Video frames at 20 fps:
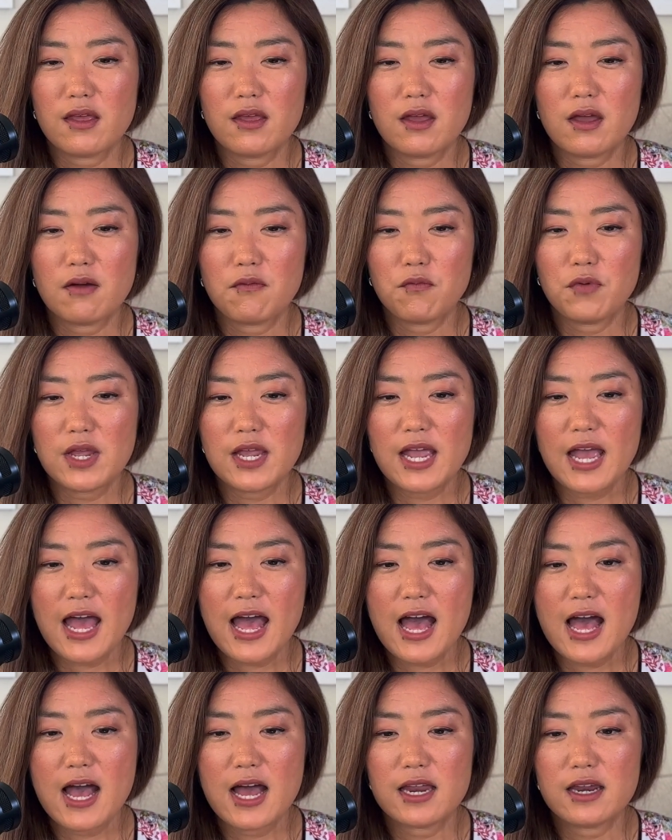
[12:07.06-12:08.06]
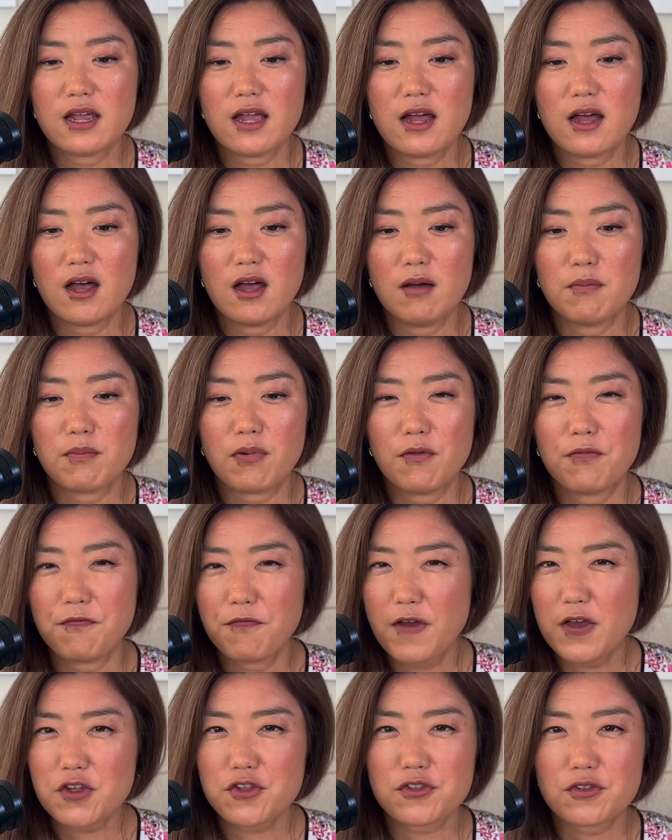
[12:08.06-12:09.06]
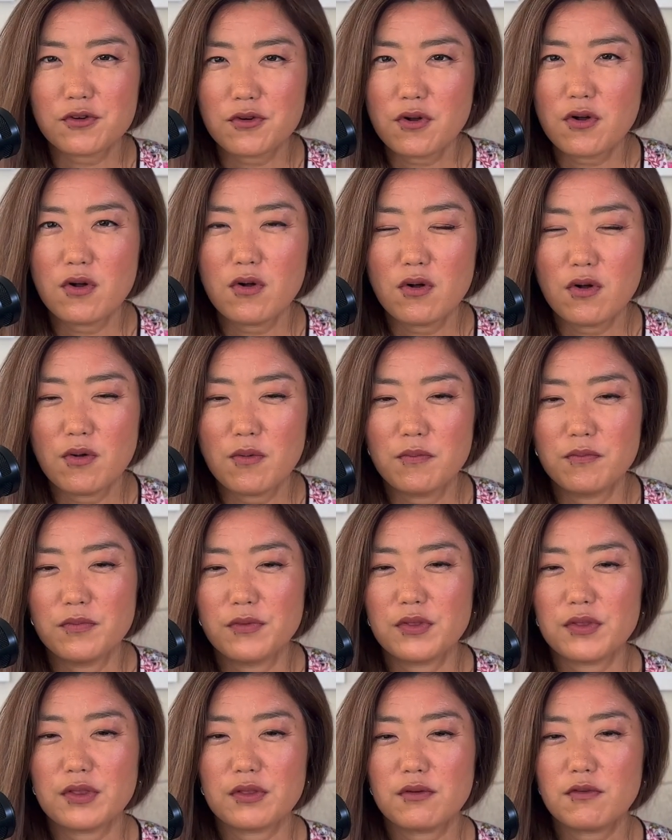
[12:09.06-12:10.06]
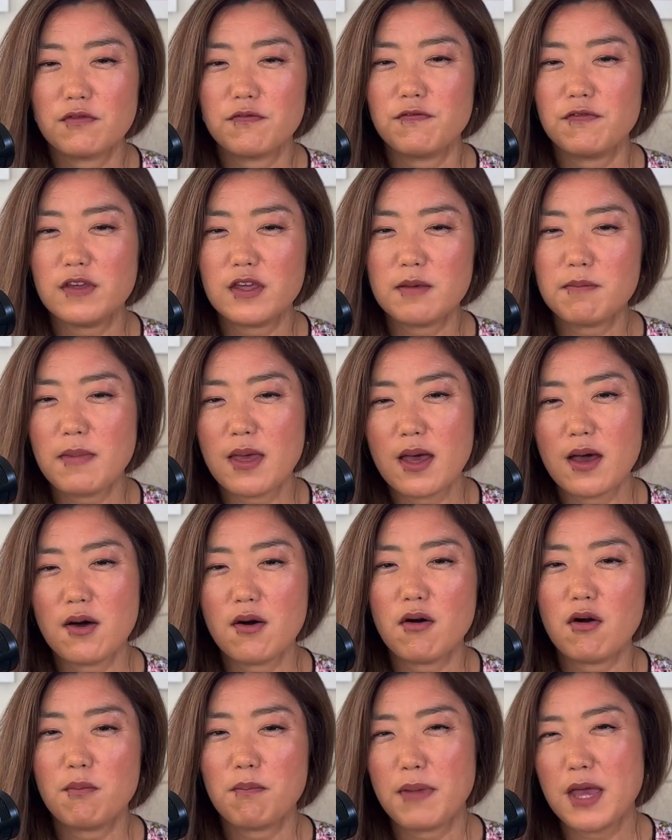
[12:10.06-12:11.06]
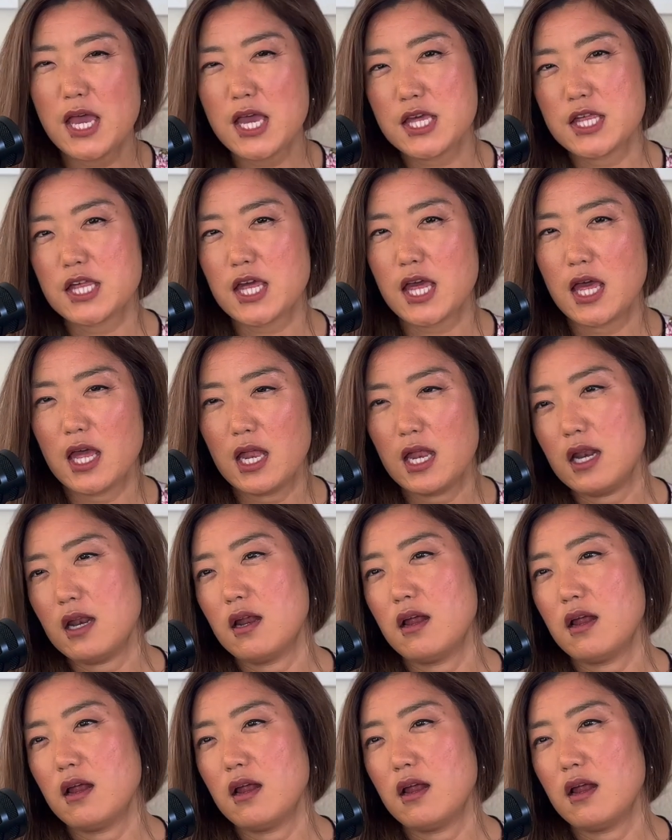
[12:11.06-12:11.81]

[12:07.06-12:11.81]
we had a professional female patient.